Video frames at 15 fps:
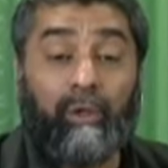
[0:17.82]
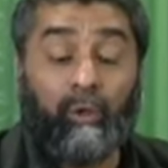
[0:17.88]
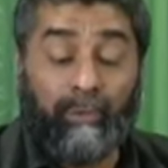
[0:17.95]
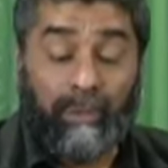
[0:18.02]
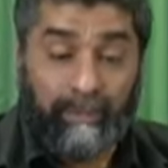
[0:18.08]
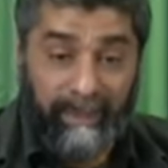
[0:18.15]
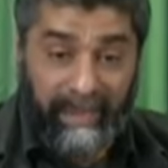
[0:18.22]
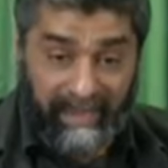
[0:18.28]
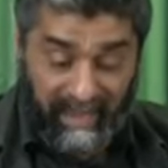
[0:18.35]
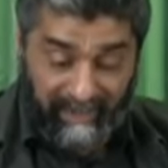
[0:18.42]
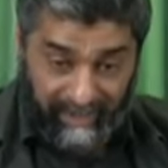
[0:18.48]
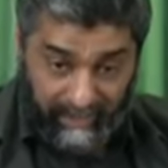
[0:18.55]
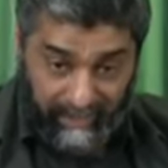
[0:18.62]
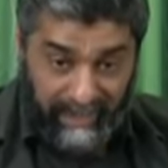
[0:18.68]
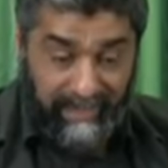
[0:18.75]
You've been paying
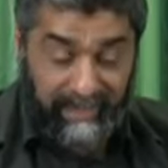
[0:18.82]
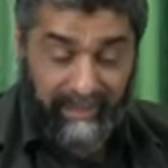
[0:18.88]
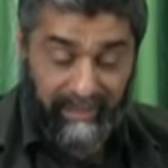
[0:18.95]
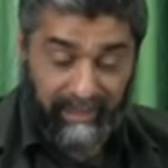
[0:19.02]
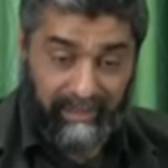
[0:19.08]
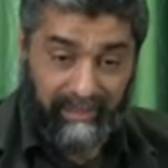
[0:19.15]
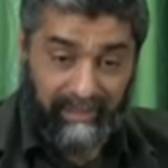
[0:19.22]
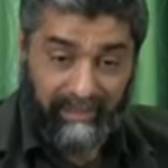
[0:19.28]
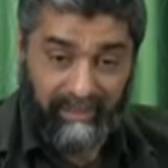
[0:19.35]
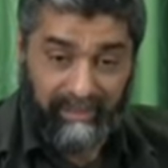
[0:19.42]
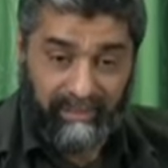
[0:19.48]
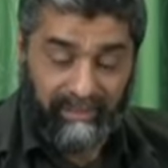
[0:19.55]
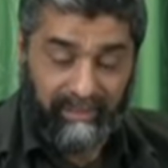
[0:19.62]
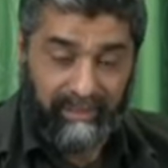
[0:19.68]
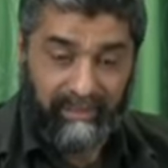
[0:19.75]
every month?
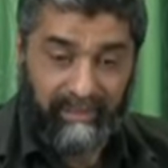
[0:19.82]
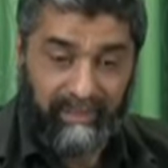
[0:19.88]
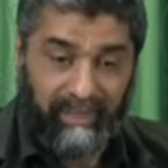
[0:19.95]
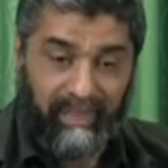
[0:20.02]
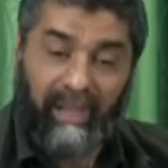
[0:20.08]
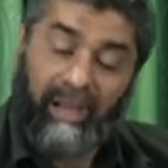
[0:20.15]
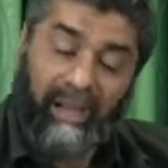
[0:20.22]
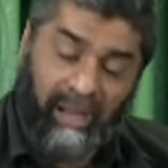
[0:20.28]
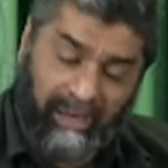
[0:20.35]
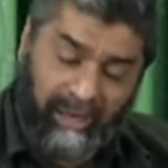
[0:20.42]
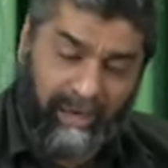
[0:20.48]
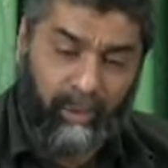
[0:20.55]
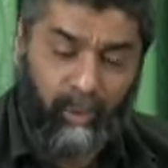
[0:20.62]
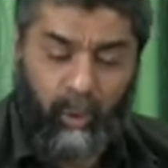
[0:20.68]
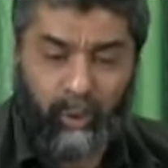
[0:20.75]
Yes.
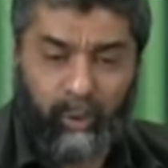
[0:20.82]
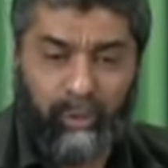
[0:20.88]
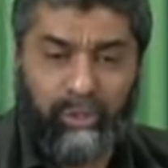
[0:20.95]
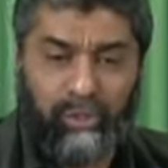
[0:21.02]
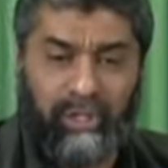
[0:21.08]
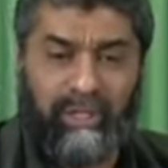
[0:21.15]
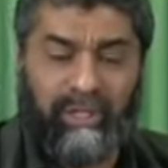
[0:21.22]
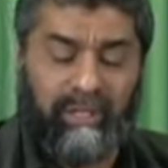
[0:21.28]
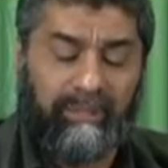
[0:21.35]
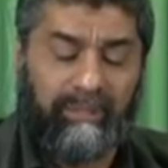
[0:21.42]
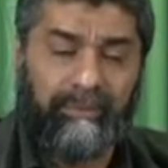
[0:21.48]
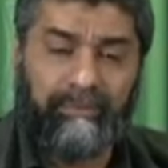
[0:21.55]
Allah reward you, inshallah.